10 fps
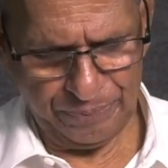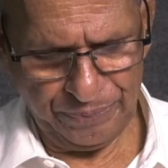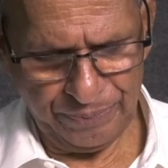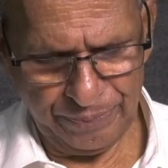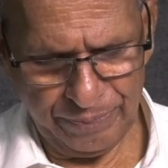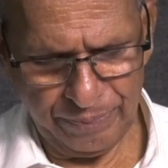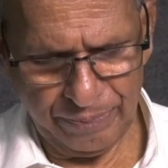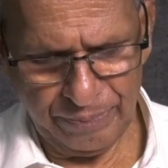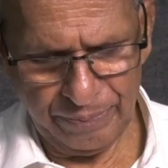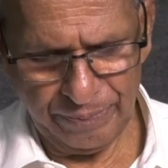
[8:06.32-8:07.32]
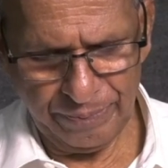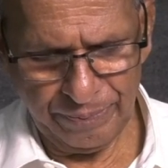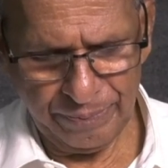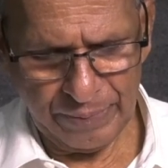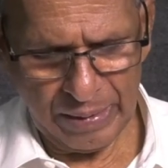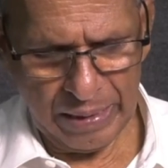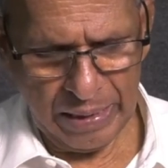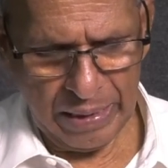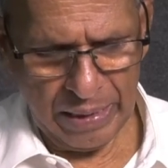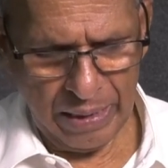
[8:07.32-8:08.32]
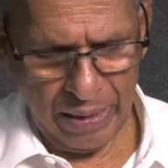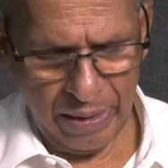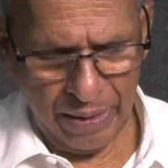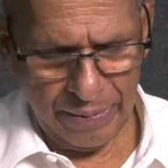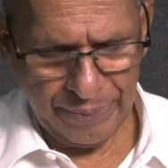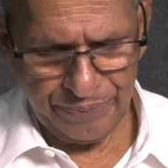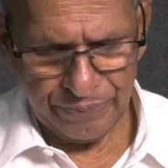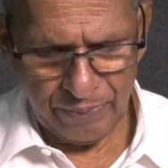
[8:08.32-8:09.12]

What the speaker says: Nobody speaks.